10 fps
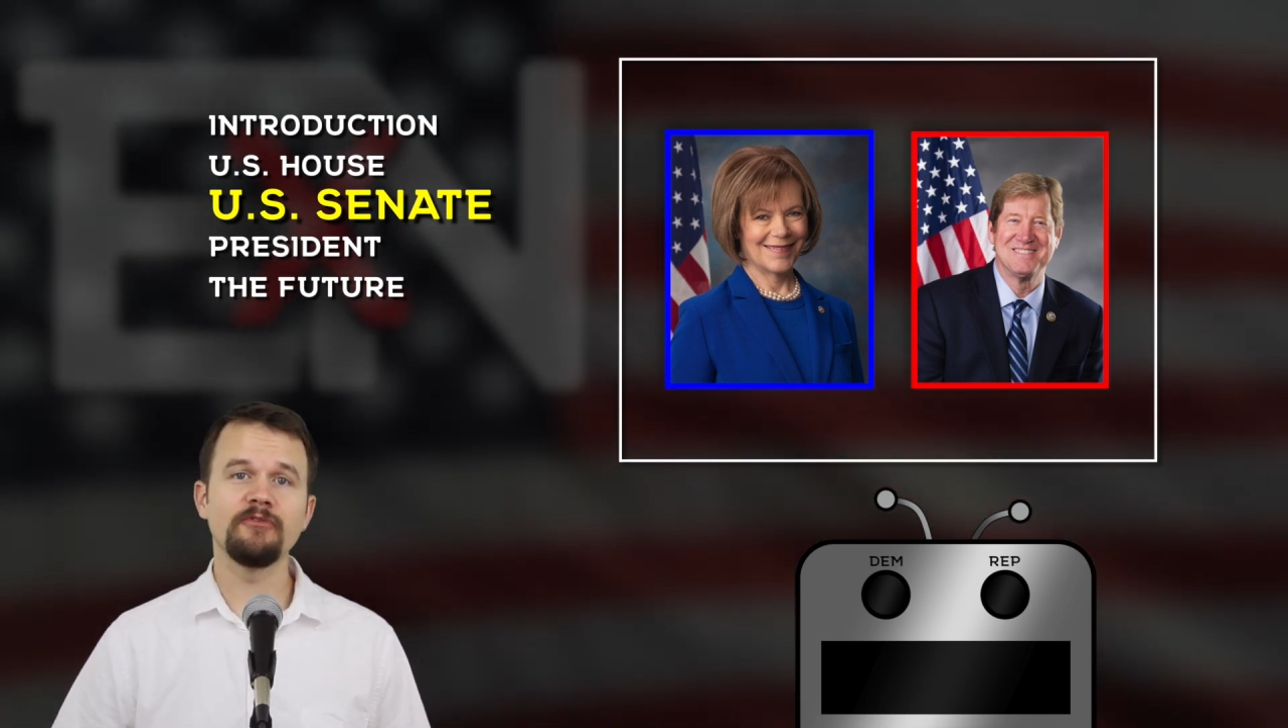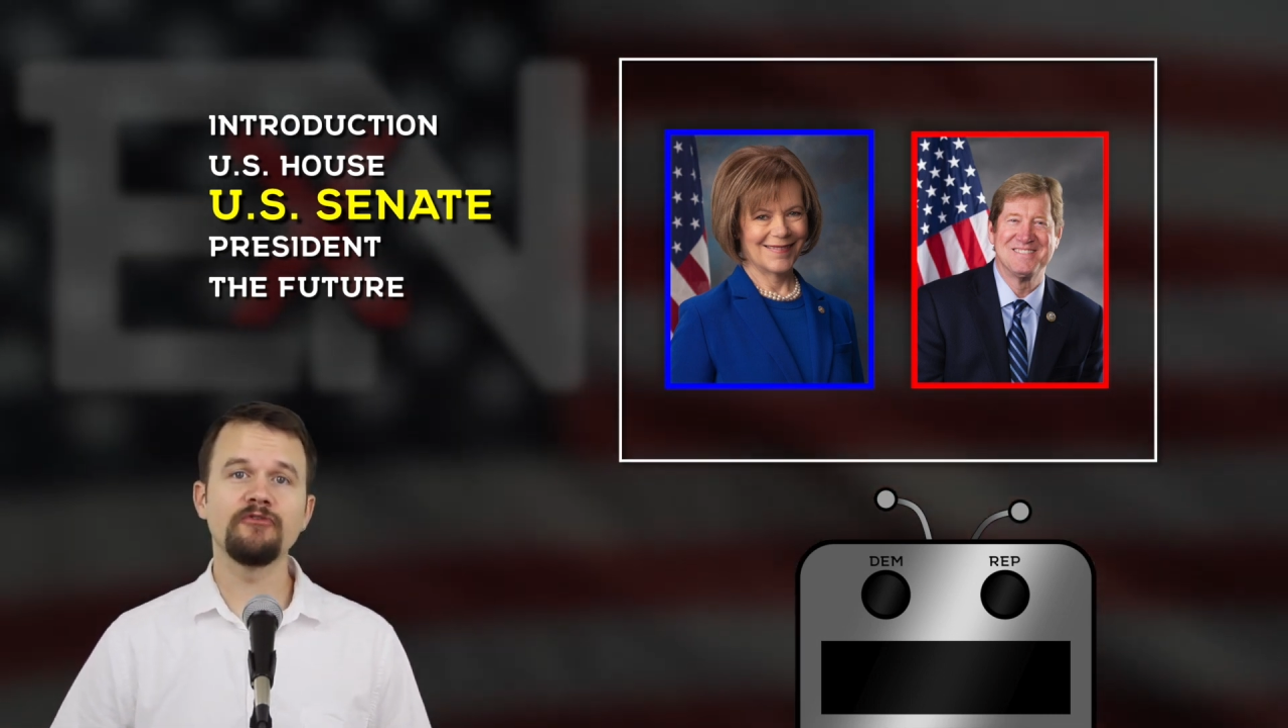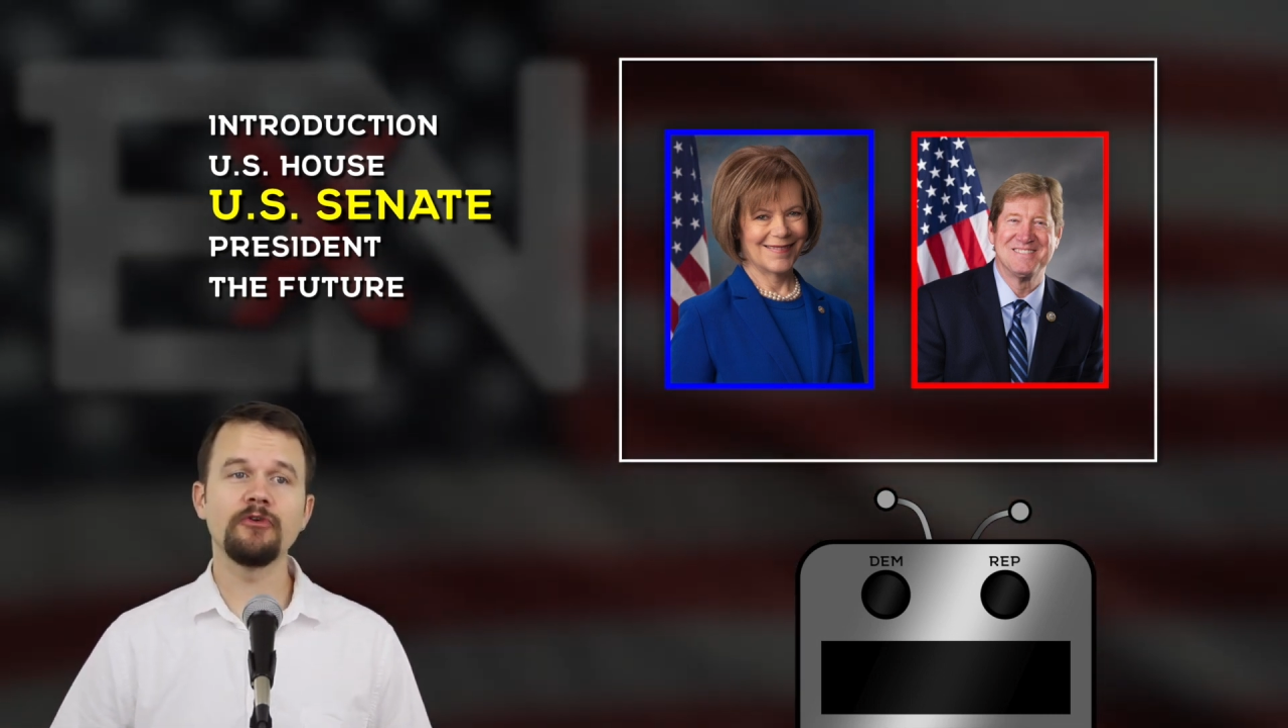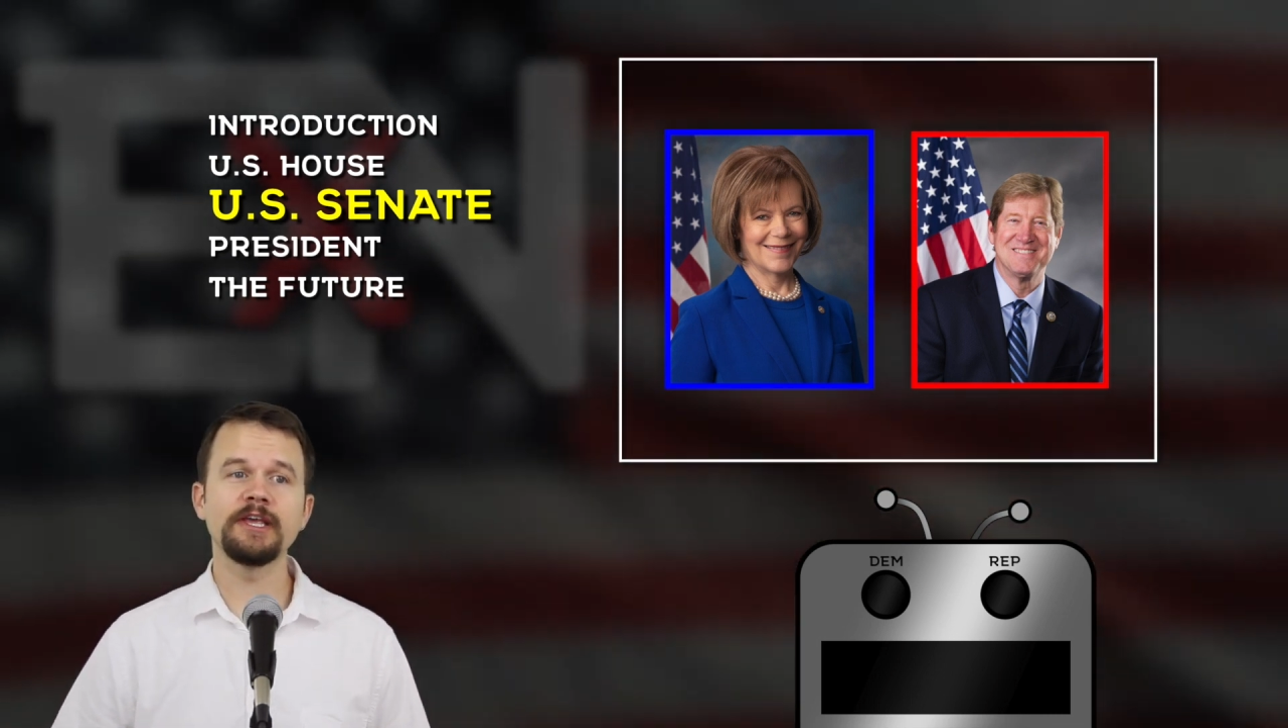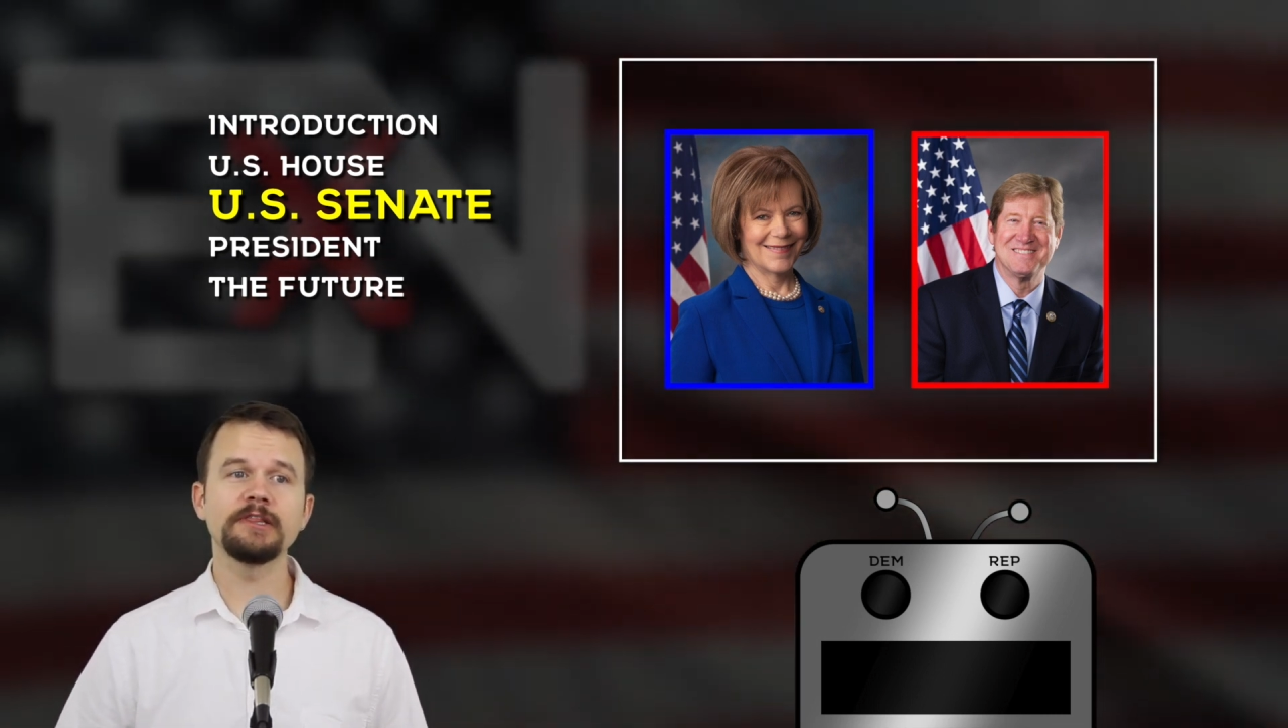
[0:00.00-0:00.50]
before he